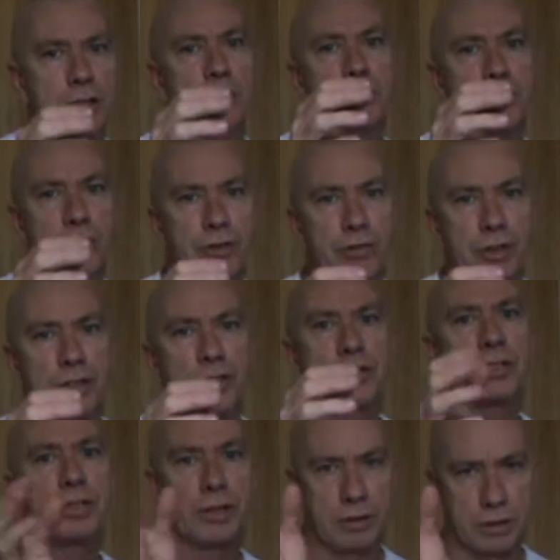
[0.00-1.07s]
the
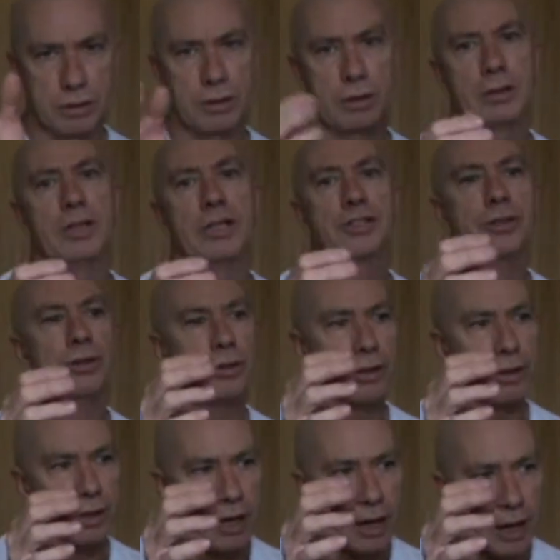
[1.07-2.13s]
previous lesson on the
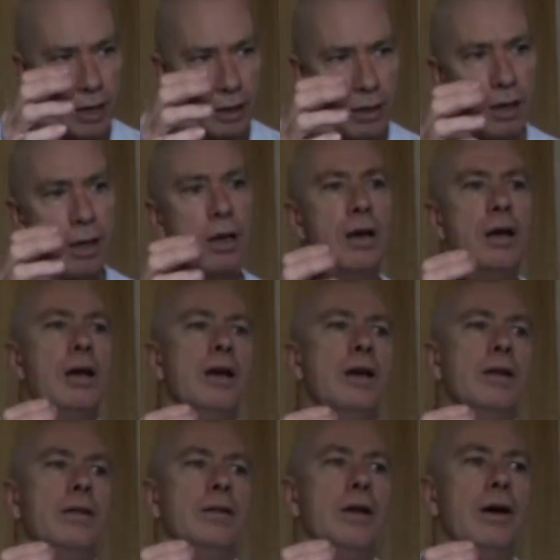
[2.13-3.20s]
guard.
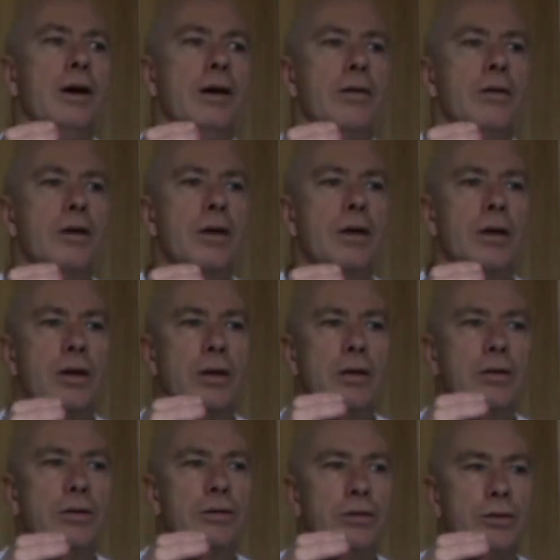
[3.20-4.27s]
Now
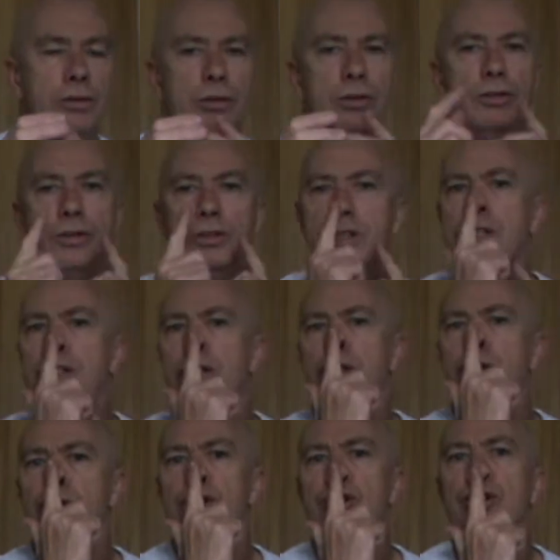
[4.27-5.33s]
you need to
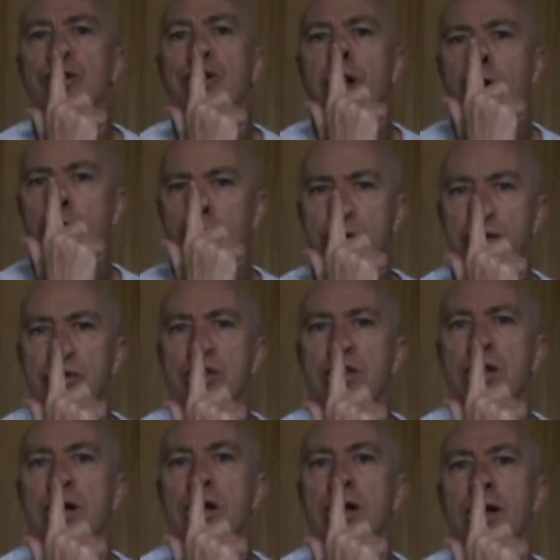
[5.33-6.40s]
use your nose
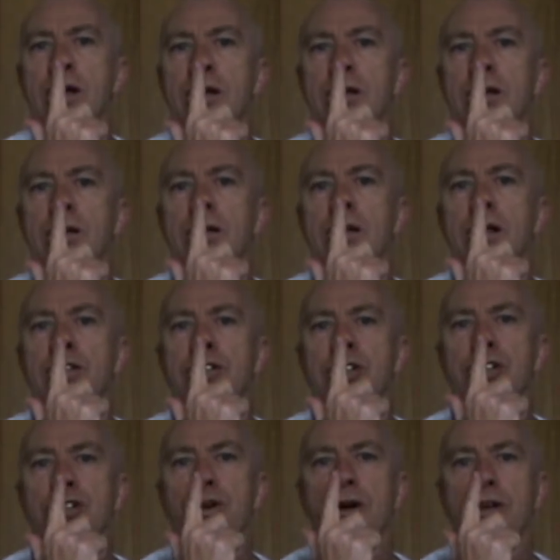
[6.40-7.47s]
as a
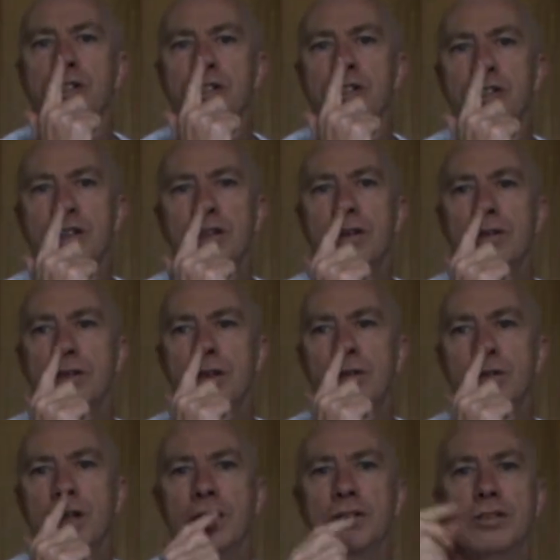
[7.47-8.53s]
sight. Just think
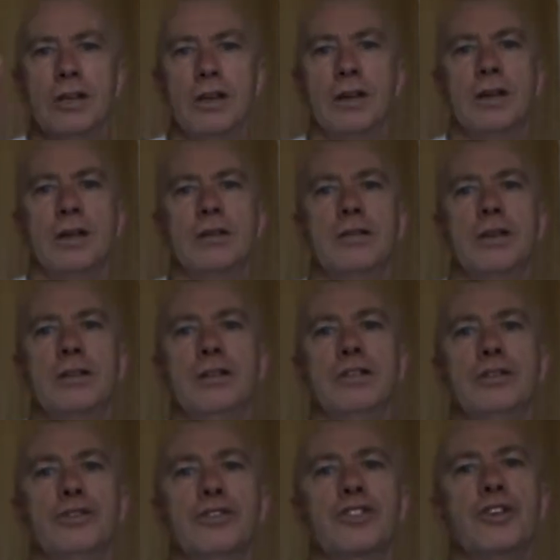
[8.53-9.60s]
of that
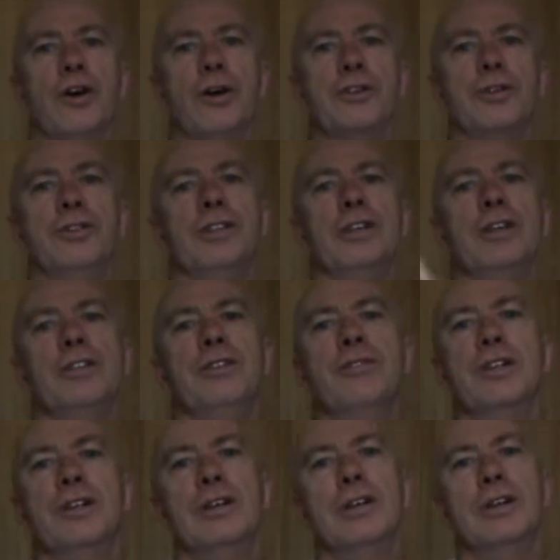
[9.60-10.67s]
little sight on the end of
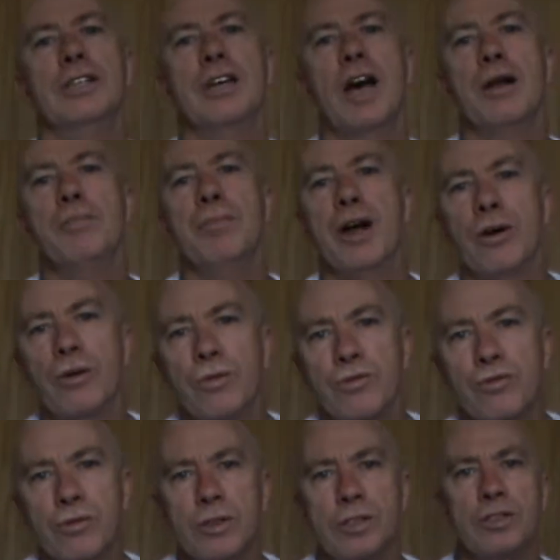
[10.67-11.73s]
a gun barrel,
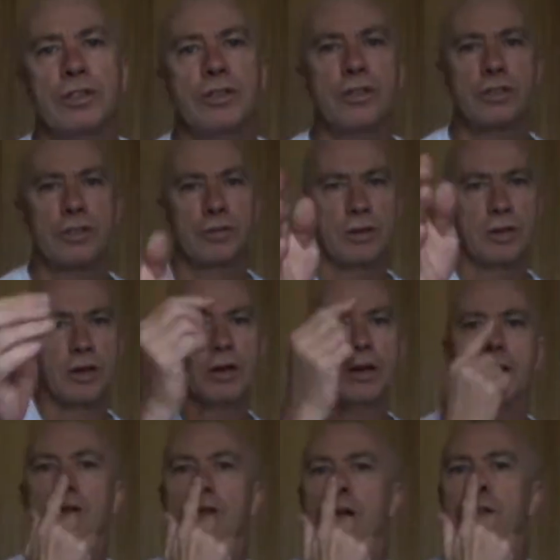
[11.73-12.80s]
for instance.
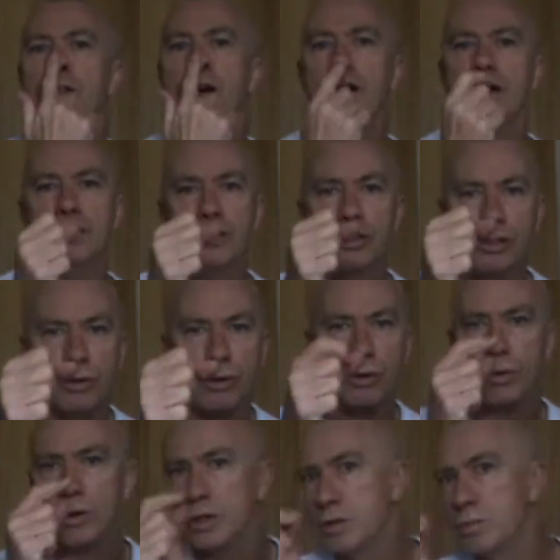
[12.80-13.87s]
That nose should
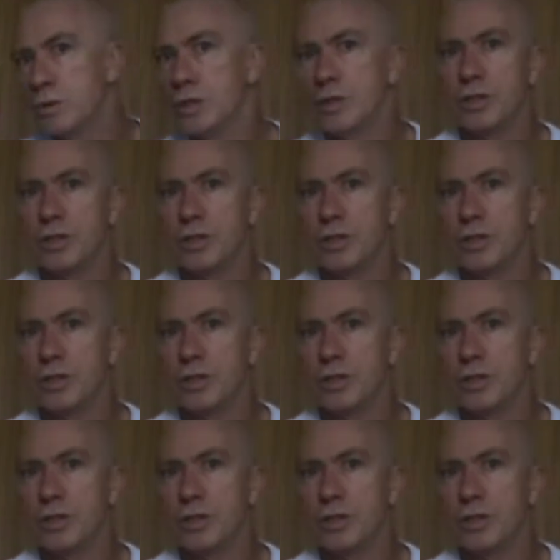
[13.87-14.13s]
always be